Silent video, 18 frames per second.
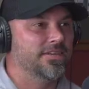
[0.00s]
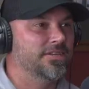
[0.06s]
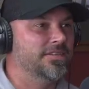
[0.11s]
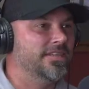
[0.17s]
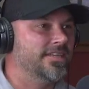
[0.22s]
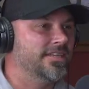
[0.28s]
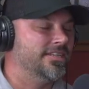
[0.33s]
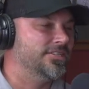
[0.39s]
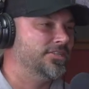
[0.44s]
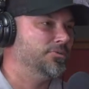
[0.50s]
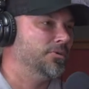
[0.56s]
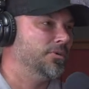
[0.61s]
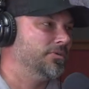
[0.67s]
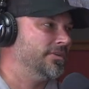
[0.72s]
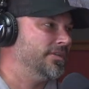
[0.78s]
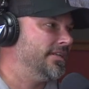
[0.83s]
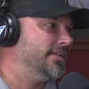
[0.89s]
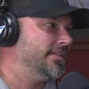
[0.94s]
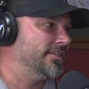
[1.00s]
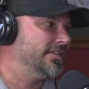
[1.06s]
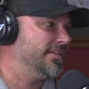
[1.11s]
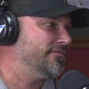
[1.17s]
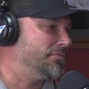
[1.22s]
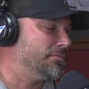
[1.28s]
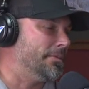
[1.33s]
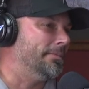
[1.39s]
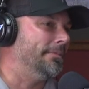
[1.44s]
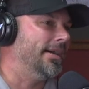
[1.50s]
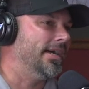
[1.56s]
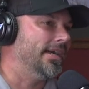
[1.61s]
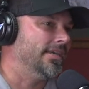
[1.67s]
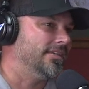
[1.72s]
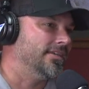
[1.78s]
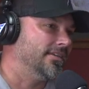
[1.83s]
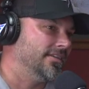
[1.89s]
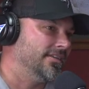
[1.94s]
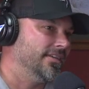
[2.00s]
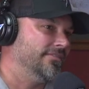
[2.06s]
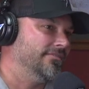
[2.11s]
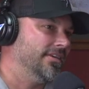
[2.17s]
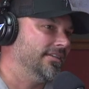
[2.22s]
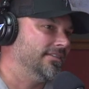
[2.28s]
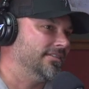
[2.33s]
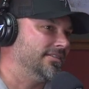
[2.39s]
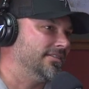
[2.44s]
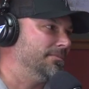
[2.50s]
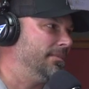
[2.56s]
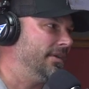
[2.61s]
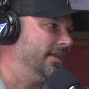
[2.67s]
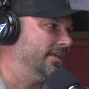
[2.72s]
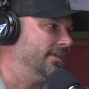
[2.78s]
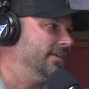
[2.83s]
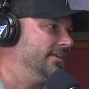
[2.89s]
good thing is you won't need to give him a mic. You could give that to somebody